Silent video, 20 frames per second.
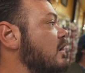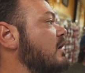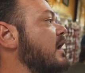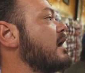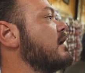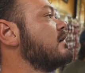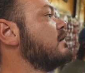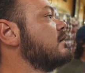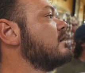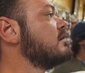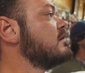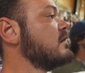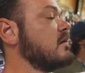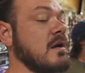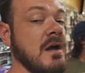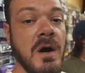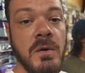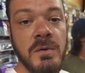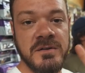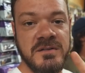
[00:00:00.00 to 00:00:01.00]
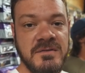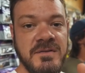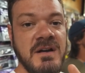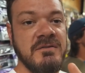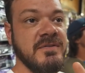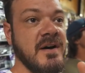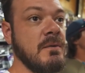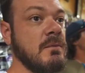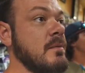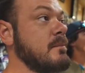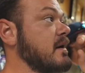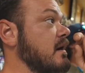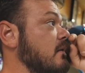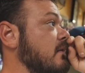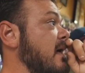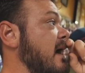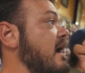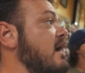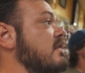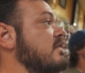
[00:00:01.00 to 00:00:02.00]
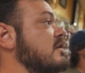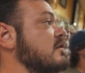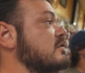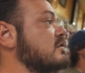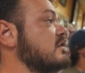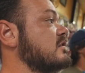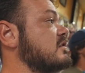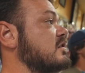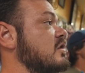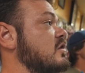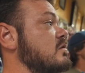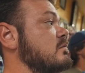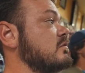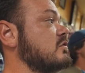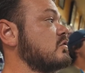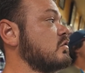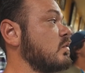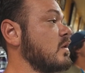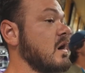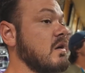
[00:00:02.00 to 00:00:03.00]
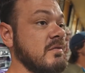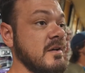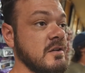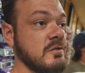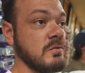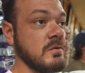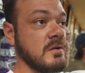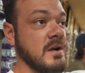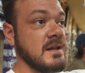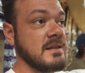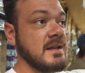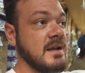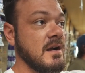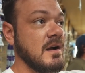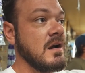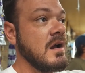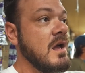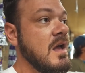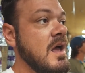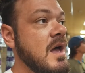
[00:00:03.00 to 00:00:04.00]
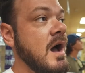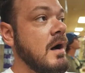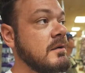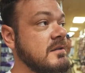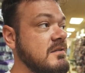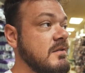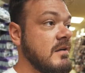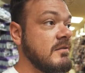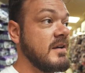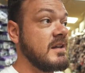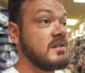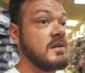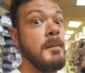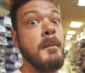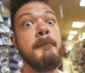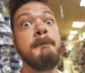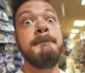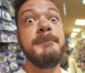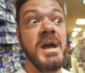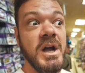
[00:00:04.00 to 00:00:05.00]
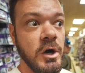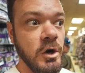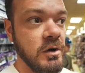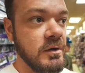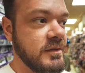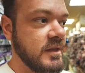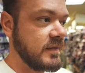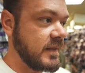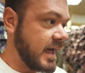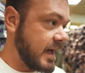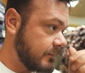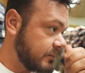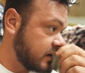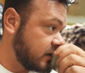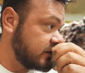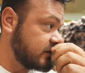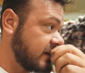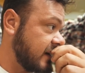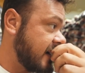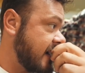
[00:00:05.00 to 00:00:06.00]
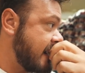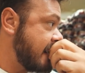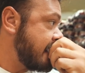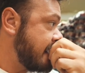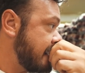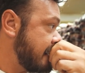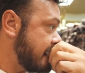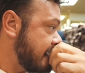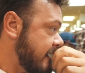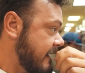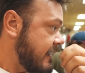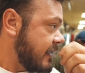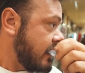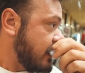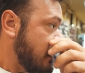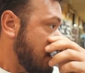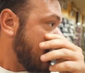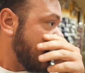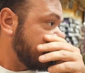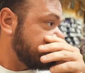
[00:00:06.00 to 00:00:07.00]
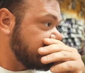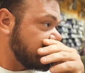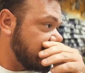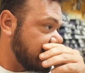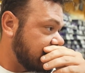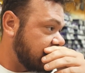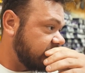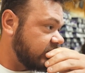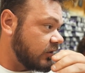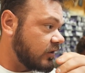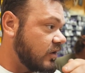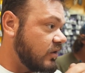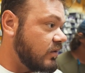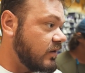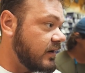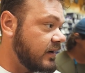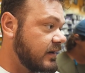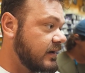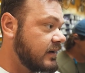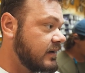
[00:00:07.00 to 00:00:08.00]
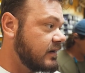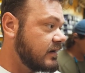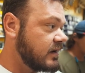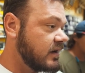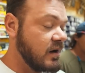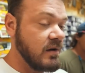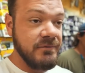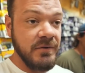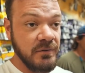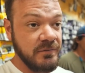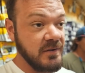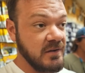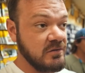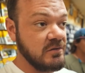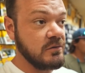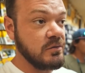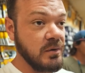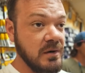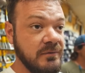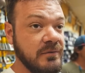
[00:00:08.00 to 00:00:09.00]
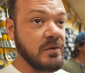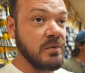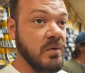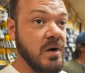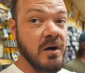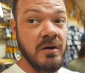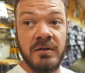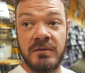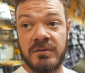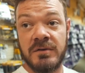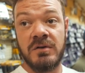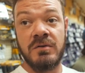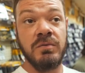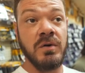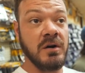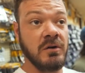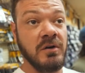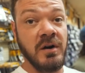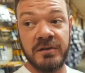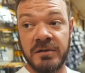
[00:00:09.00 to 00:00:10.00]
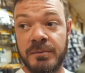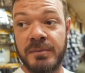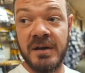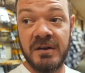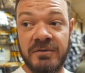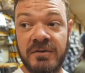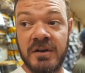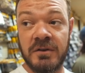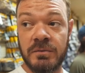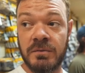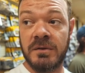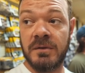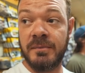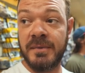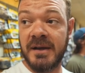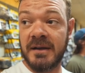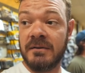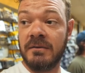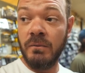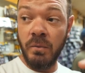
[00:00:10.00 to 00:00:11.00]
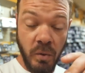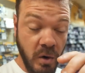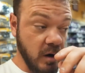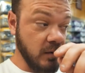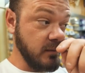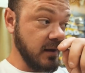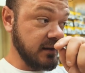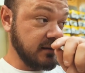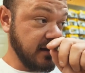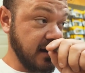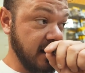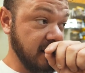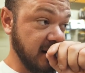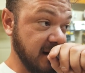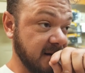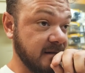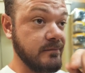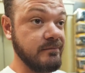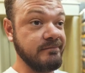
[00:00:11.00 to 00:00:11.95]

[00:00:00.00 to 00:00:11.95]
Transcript: Okay. I want to see if I can find one bigger than that. There's a Zoom 12 inch one right there. I want to see if I can find something bigger than that because uh, I feel like if you're going, you know, if you're fishing 20 foot of water, you run across a big fish with a big worm like that, like.